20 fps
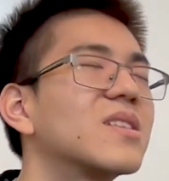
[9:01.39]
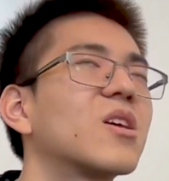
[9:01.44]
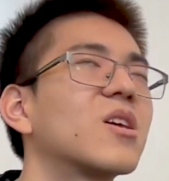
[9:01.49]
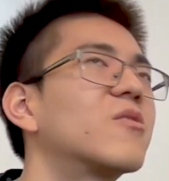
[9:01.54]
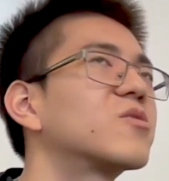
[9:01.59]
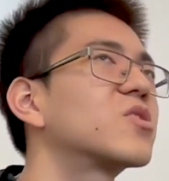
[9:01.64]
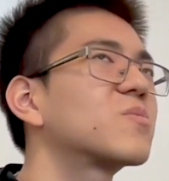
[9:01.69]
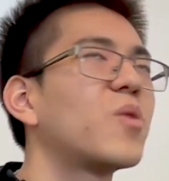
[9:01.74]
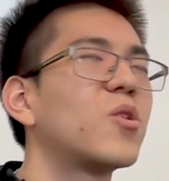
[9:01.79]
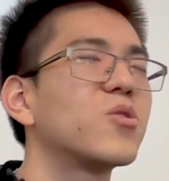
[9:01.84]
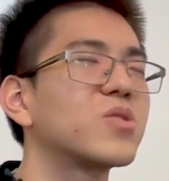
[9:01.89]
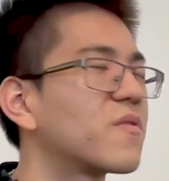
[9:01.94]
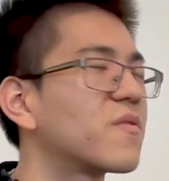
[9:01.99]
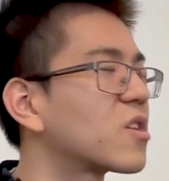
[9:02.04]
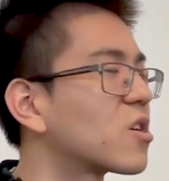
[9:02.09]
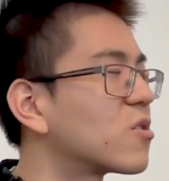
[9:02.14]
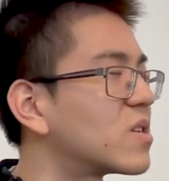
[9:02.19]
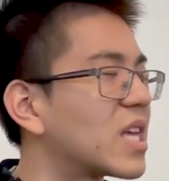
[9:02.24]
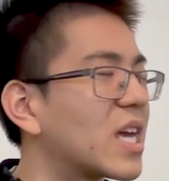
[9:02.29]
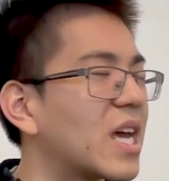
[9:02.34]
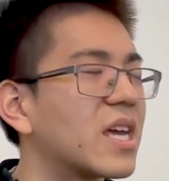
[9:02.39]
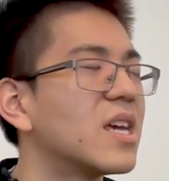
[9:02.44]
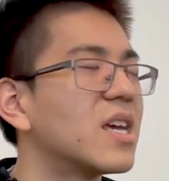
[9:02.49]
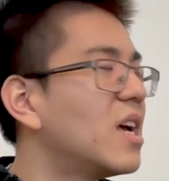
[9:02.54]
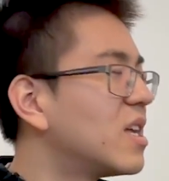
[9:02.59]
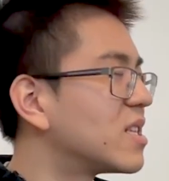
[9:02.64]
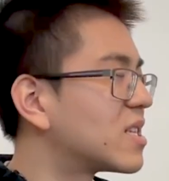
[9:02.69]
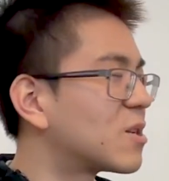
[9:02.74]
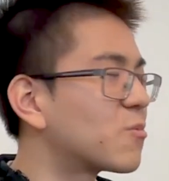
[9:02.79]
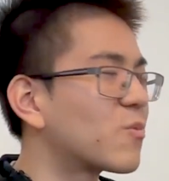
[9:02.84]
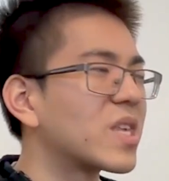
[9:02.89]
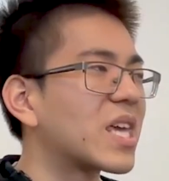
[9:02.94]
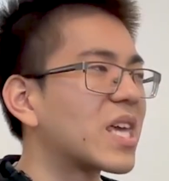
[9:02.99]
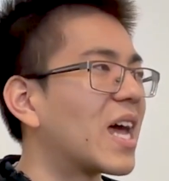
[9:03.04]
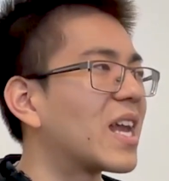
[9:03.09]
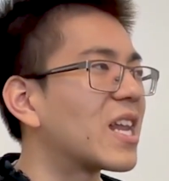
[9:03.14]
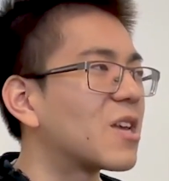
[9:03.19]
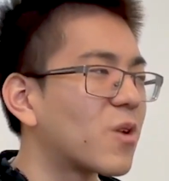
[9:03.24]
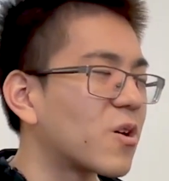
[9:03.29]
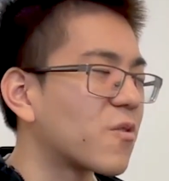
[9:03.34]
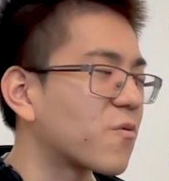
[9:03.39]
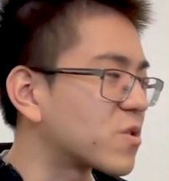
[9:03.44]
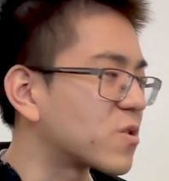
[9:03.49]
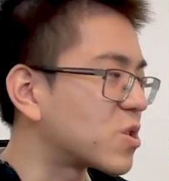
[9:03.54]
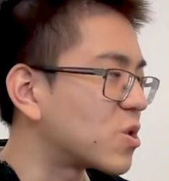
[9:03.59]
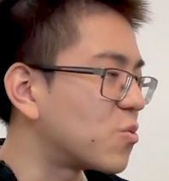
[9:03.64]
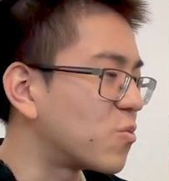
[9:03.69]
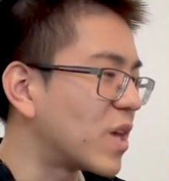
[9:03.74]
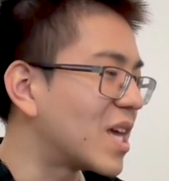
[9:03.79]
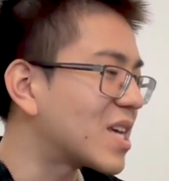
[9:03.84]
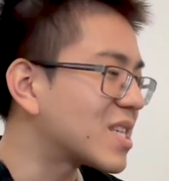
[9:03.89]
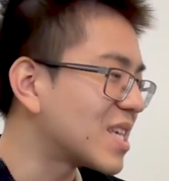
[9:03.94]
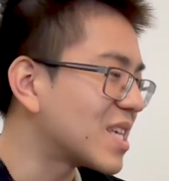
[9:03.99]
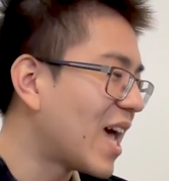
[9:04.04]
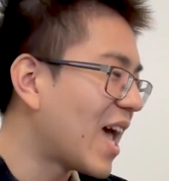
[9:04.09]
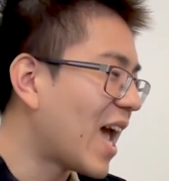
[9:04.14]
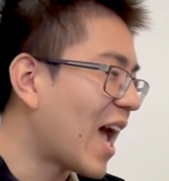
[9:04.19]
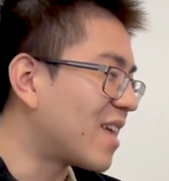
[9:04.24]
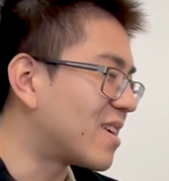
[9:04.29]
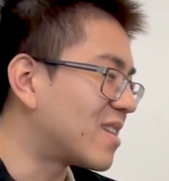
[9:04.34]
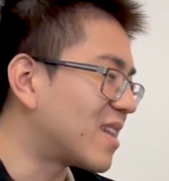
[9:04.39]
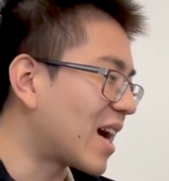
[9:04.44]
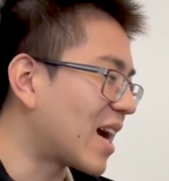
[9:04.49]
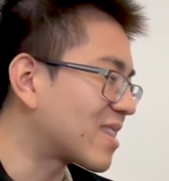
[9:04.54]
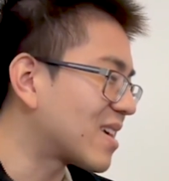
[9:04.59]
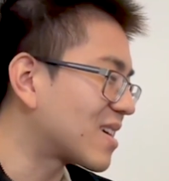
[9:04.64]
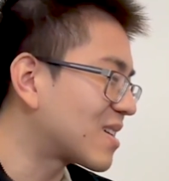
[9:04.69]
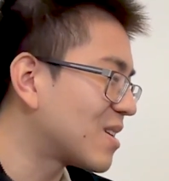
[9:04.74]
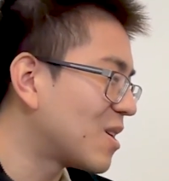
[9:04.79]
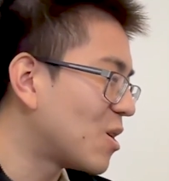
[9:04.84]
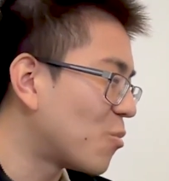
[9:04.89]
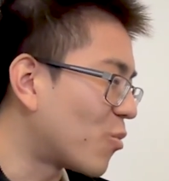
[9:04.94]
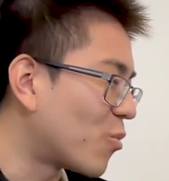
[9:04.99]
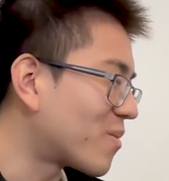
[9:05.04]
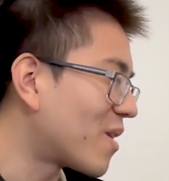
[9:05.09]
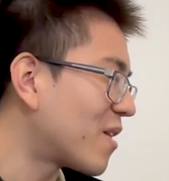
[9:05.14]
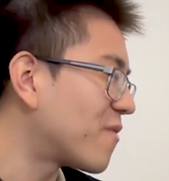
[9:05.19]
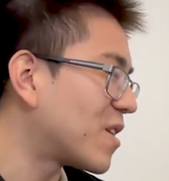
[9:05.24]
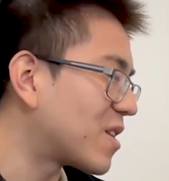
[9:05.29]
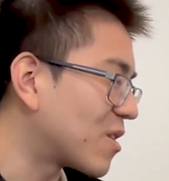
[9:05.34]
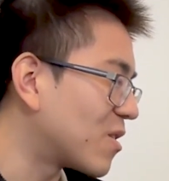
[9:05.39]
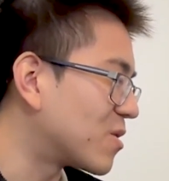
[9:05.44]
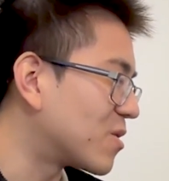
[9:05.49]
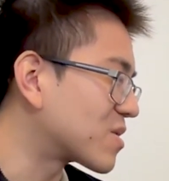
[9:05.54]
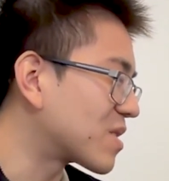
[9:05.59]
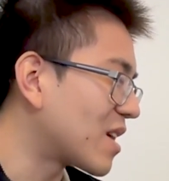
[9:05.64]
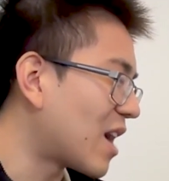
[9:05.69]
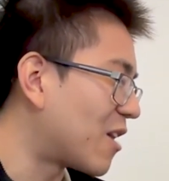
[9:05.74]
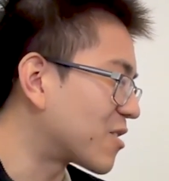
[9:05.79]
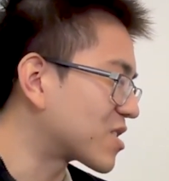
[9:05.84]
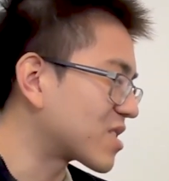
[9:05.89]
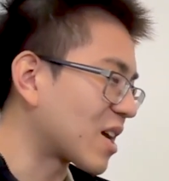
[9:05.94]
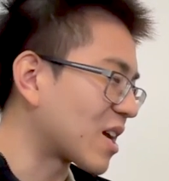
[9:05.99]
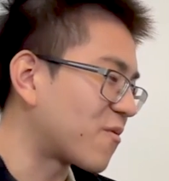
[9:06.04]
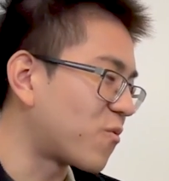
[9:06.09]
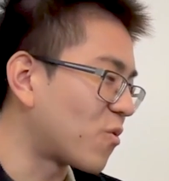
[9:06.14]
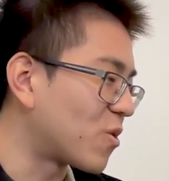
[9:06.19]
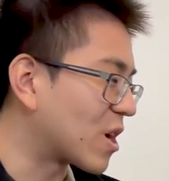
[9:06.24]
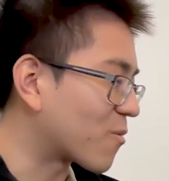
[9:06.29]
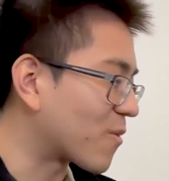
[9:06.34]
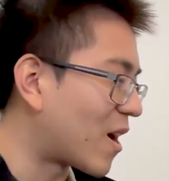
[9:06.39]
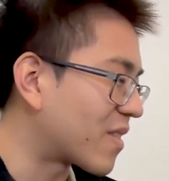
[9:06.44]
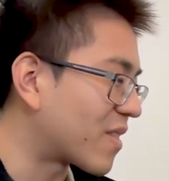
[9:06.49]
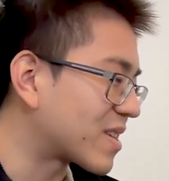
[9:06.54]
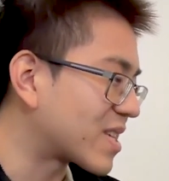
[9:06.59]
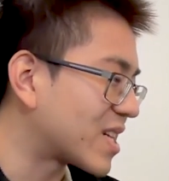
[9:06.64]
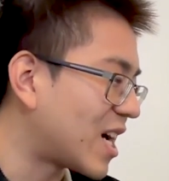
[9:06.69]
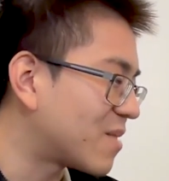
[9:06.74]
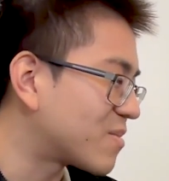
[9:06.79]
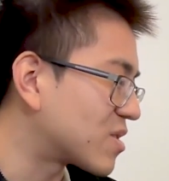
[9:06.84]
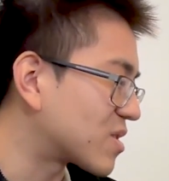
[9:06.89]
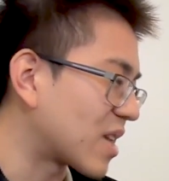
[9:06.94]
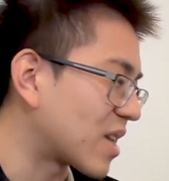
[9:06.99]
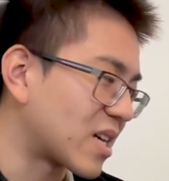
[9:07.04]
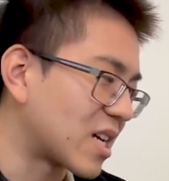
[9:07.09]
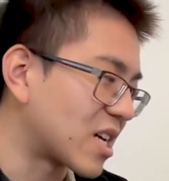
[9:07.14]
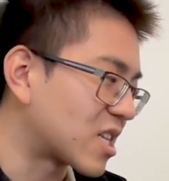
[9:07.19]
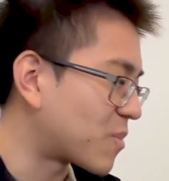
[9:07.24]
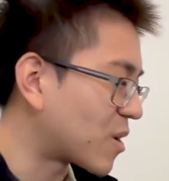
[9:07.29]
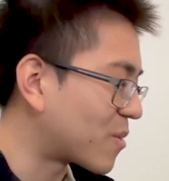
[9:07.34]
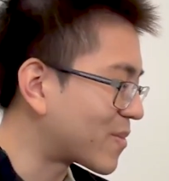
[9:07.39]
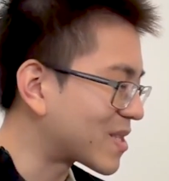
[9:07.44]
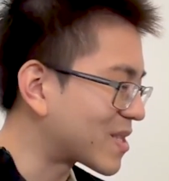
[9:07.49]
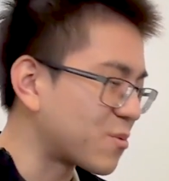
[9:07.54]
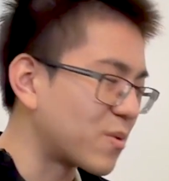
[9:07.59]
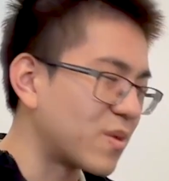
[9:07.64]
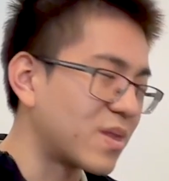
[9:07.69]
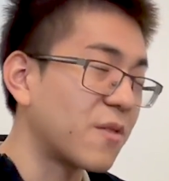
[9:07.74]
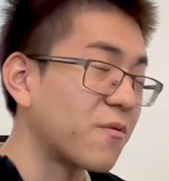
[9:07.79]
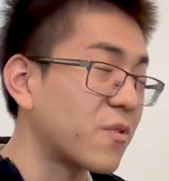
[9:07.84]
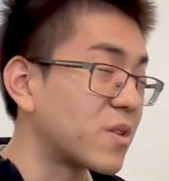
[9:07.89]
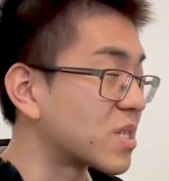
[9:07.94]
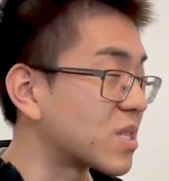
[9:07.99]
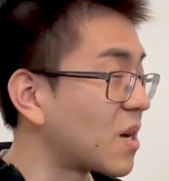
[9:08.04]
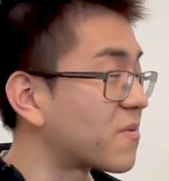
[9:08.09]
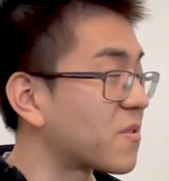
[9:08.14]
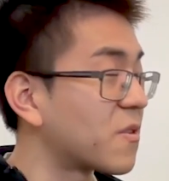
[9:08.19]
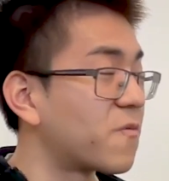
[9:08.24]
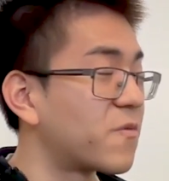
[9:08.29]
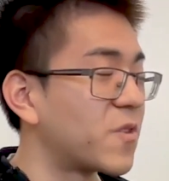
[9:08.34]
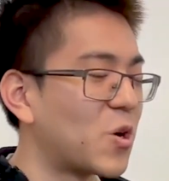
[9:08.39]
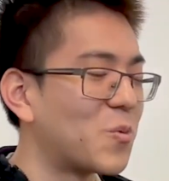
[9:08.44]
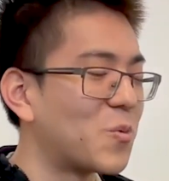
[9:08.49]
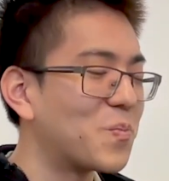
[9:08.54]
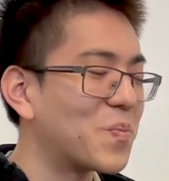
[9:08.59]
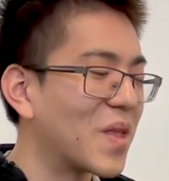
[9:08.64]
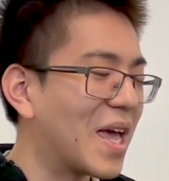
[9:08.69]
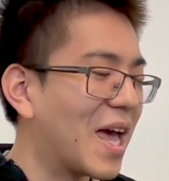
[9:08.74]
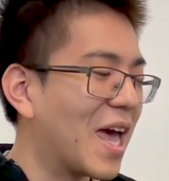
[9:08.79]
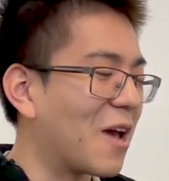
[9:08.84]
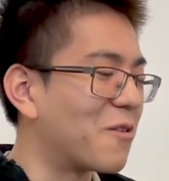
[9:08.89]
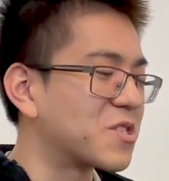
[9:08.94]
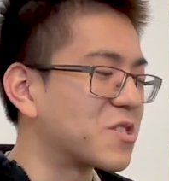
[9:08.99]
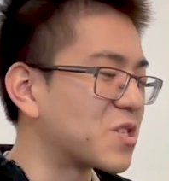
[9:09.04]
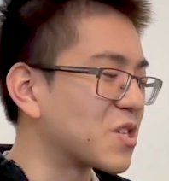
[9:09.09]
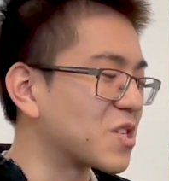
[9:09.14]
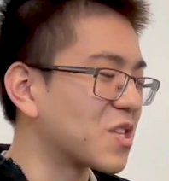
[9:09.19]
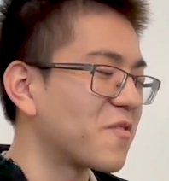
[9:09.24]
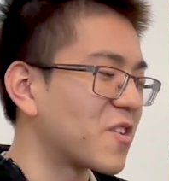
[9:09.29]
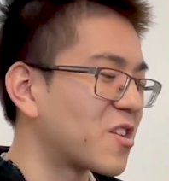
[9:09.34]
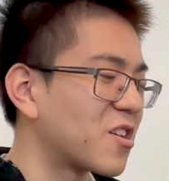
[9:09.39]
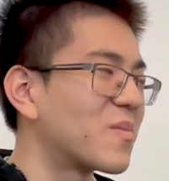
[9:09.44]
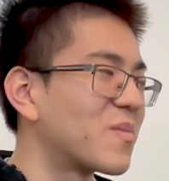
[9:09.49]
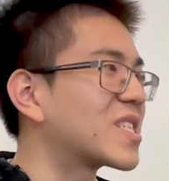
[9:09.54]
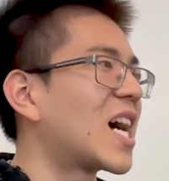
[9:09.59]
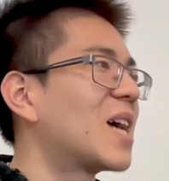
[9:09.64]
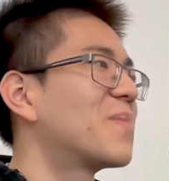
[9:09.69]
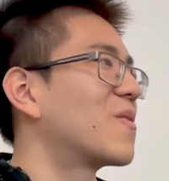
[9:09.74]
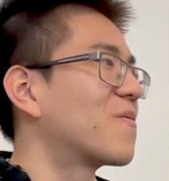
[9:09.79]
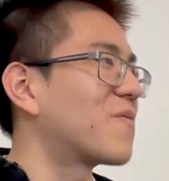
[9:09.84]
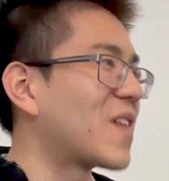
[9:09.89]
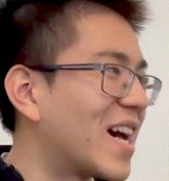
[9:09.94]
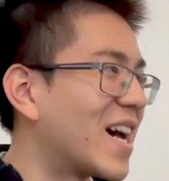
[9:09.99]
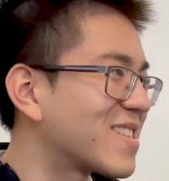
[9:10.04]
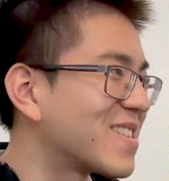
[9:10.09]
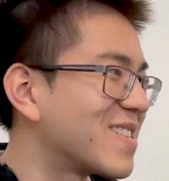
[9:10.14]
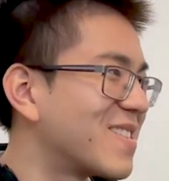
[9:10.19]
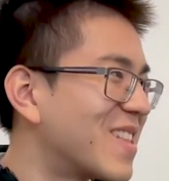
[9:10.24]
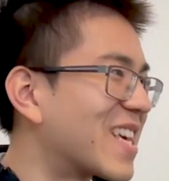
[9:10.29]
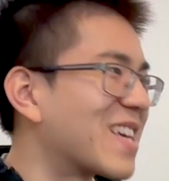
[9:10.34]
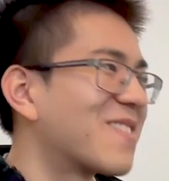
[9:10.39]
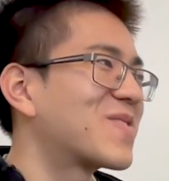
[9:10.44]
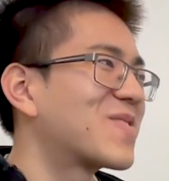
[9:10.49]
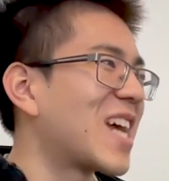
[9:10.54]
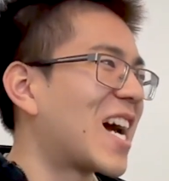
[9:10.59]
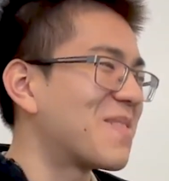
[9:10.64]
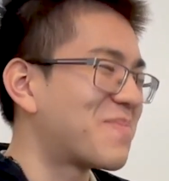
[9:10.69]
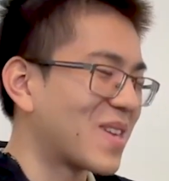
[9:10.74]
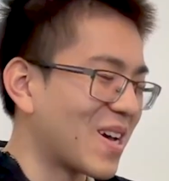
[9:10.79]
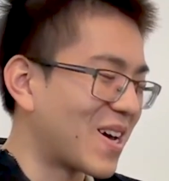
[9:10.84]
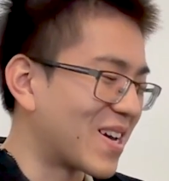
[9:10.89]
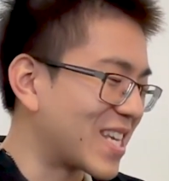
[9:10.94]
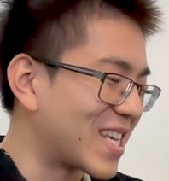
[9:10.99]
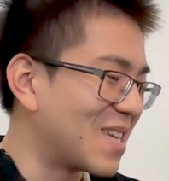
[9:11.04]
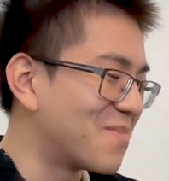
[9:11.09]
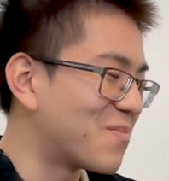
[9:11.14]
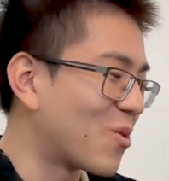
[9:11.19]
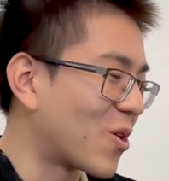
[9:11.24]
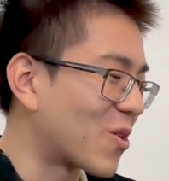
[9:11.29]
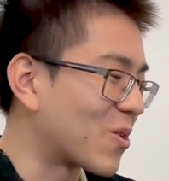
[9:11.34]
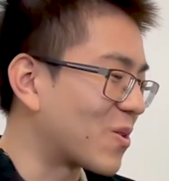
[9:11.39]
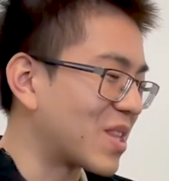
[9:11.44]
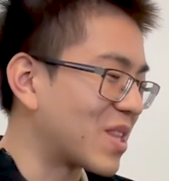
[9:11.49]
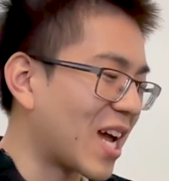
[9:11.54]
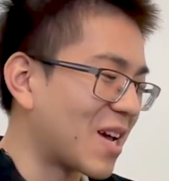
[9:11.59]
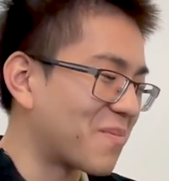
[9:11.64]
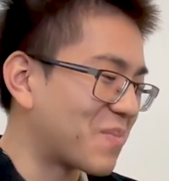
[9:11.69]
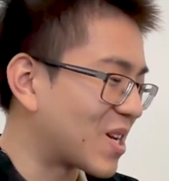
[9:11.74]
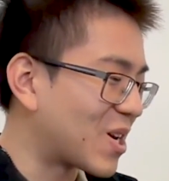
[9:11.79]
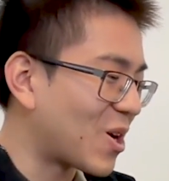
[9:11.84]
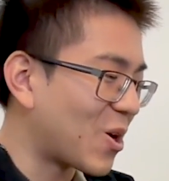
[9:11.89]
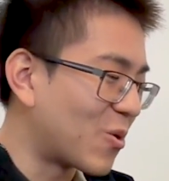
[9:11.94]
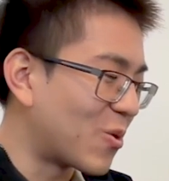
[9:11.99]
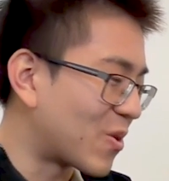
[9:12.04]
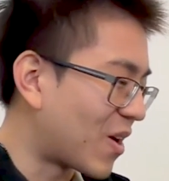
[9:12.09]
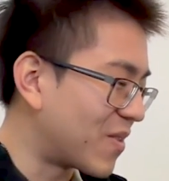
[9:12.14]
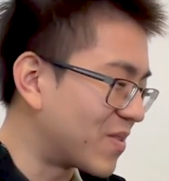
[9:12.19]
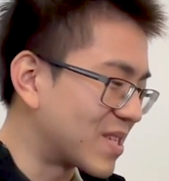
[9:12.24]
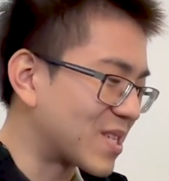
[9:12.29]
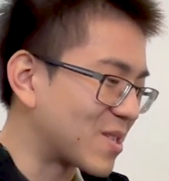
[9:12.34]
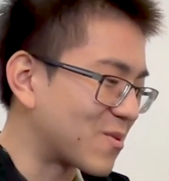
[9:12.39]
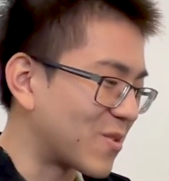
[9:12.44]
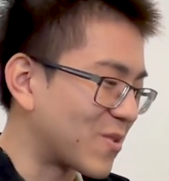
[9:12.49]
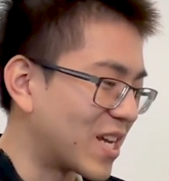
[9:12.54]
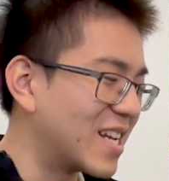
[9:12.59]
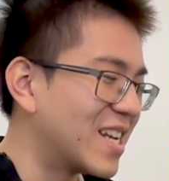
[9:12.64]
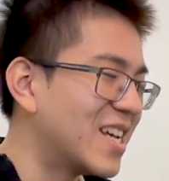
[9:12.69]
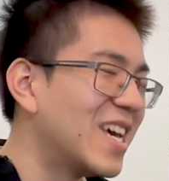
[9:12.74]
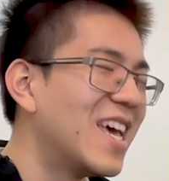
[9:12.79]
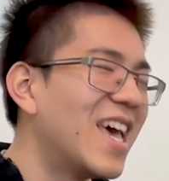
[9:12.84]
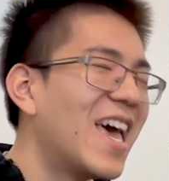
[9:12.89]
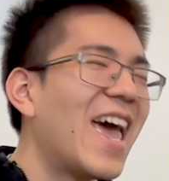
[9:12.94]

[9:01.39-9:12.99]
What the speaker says: So I was just posting a video a day, didn't really get anywhere for 2 weeks. And then I think one of my videos, I was just like fooling around at the time, just like experimenting with different stuff to film. It was just a video of me typing fast, like typing on a keyboard, typing code on the screen.